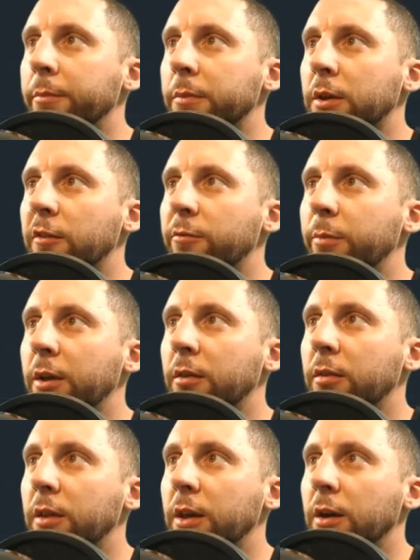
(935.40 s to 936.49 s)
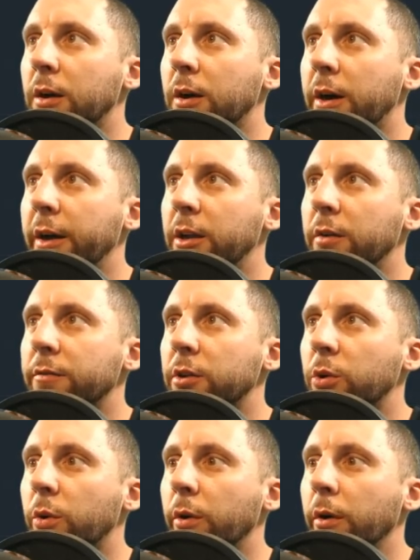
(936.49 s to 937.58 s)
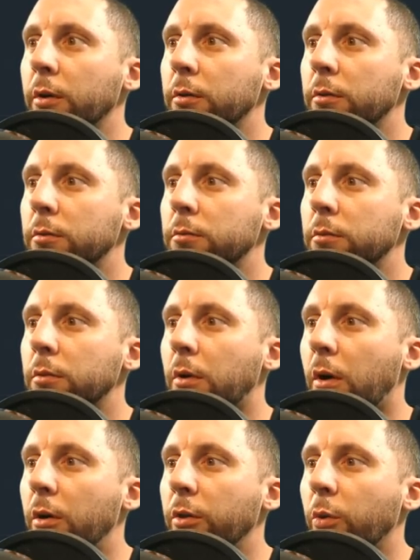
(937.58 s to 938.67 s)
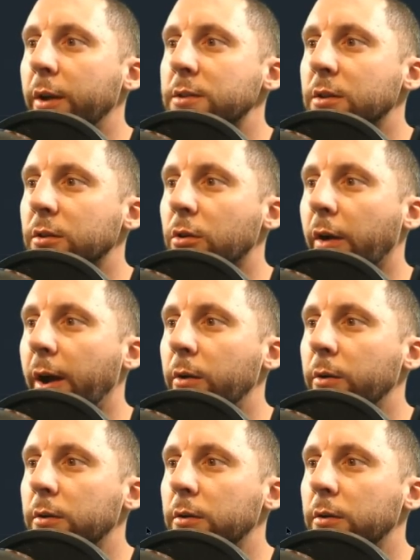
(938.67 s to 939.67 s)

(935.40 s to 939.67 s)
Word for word: Give me the height of the door all the way to the ground.